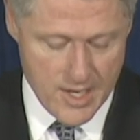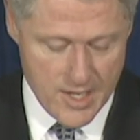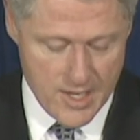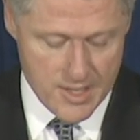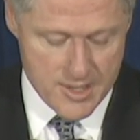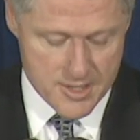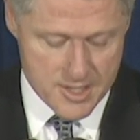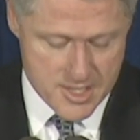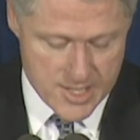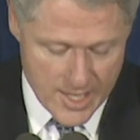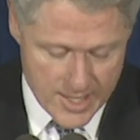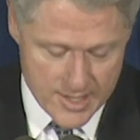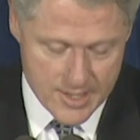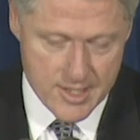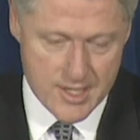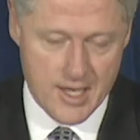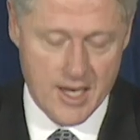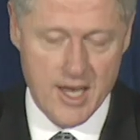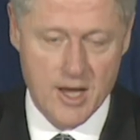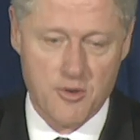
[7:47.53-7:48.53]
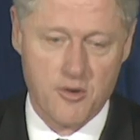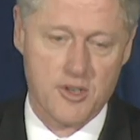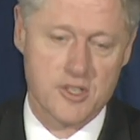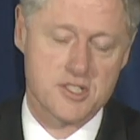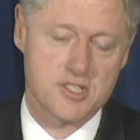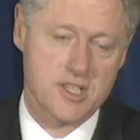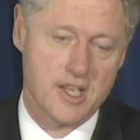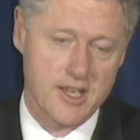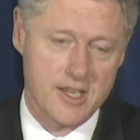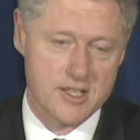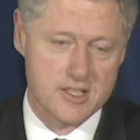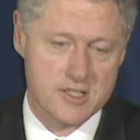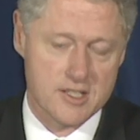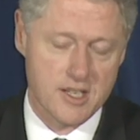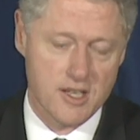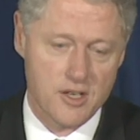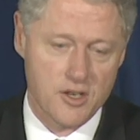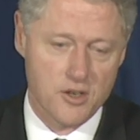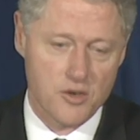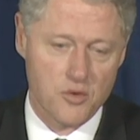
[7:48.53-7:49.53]
The second thing I want to say is
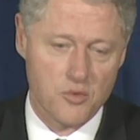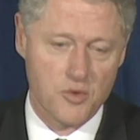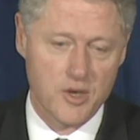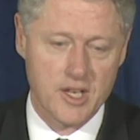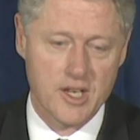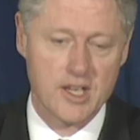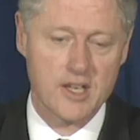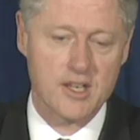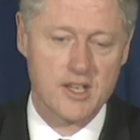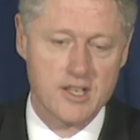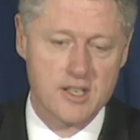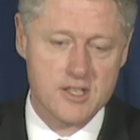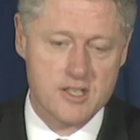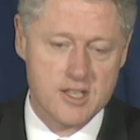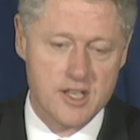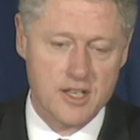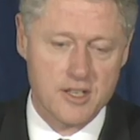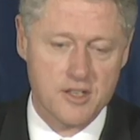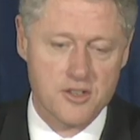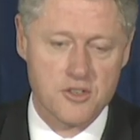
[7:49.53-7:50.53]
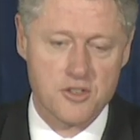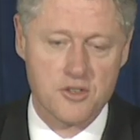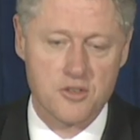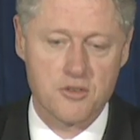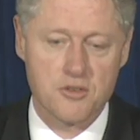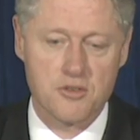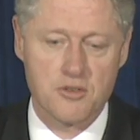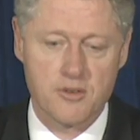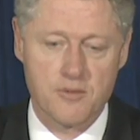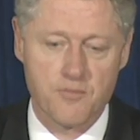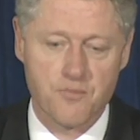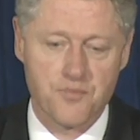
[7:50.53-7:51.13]
we need to continue to